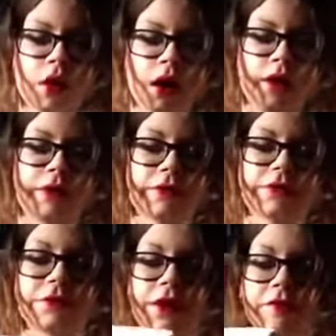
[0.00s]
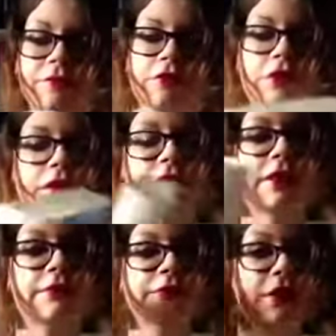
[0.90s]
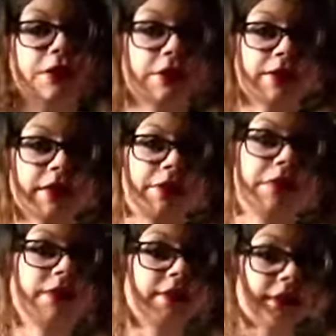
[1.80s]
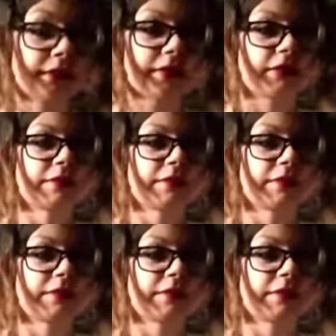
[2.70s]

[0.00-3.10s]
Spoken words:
I love the fact for, like, in further series, there's,